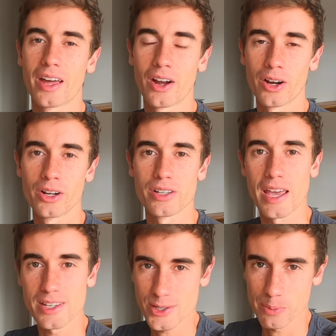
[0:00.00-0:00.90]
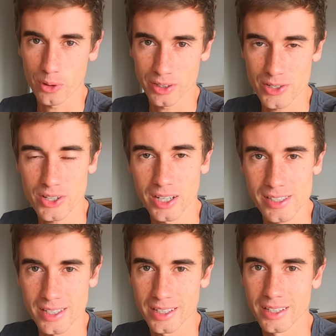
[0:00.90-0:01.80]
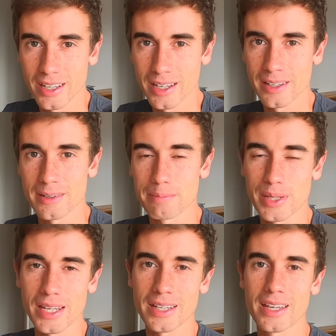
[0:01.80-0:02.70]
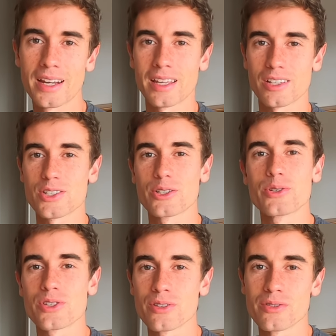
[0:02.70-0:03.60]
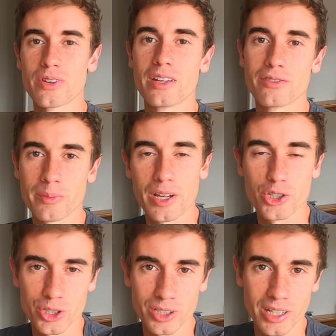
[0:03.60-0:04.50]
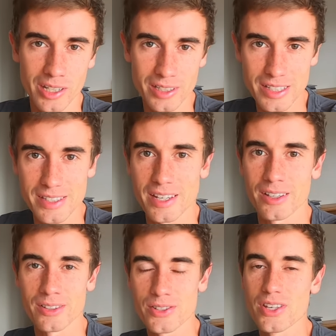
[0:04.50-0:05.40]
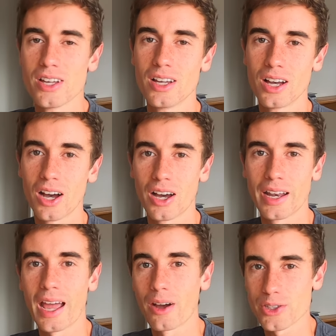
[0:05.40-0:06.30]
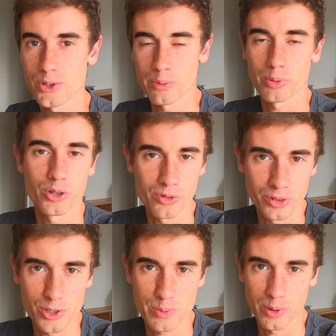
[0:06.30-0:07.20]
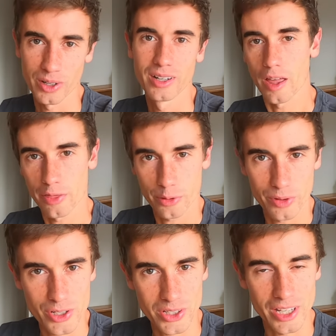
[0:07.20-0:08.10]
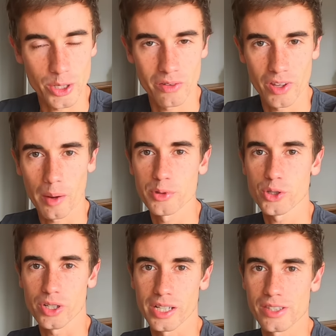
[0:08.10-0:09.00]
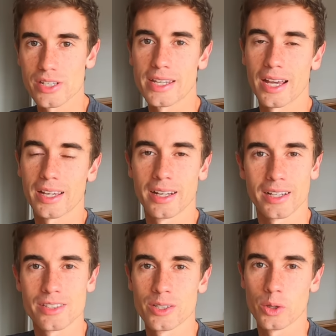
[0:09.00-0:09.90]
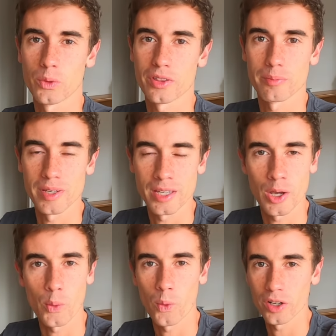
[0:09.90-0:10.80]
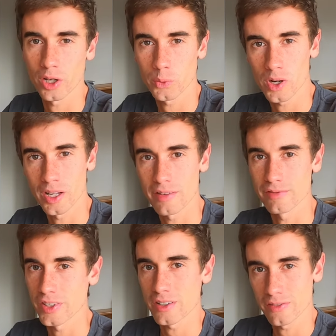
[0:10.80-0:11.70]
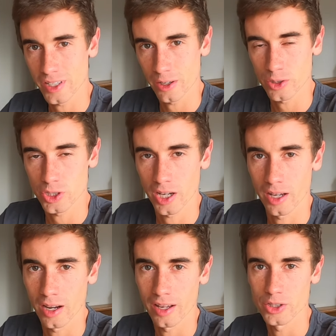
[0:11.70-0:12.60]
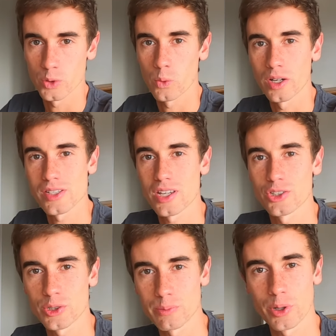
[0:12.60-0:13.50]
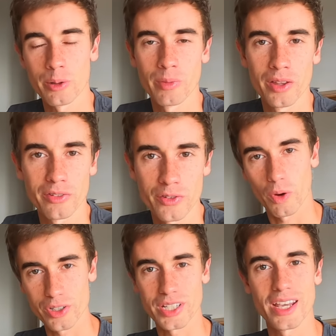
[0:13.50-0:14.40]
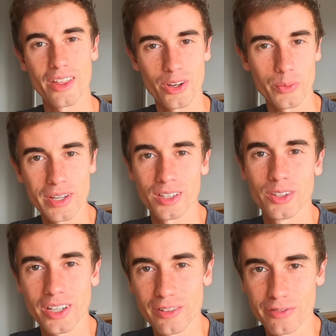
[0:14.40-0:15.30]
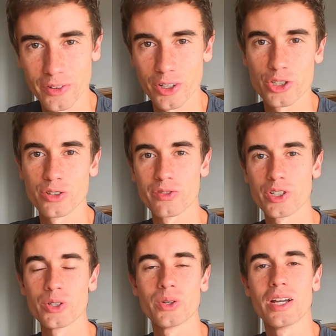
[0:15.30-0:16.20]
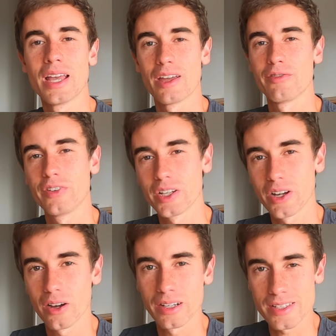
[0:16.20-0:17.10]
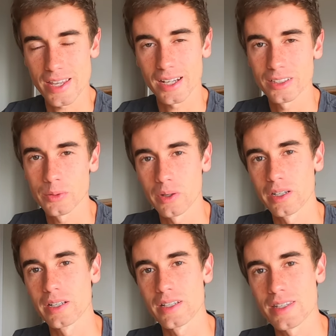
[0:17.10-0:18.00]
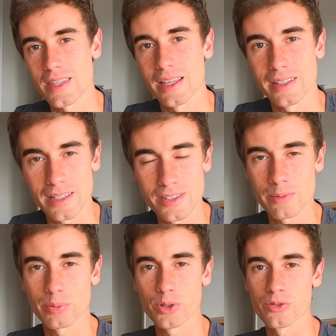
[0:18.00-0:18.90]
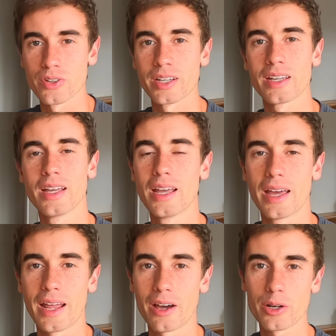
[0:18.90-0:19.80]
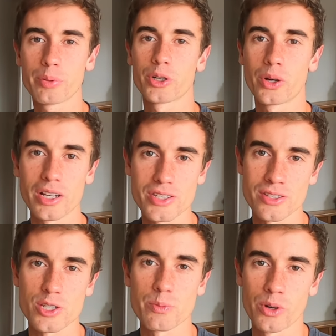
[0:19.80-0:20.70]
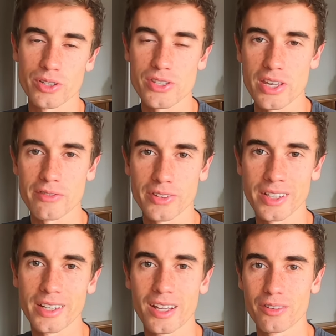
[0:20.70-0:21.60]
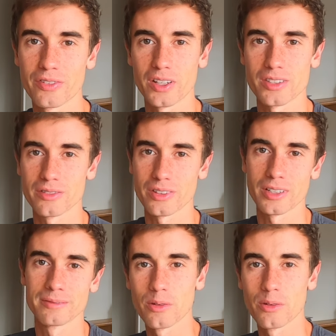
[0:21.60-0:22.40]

that are A, supporting this content, and B, getting exclusive information and details on how to improve in the sport. And through this link, you have the opportunity to get connected with me one-on-one via video chat. I do 1 session per month where together we can look at footage of you and figure out exactly what it is that needs improving and how to progress in the sport safely and effectively.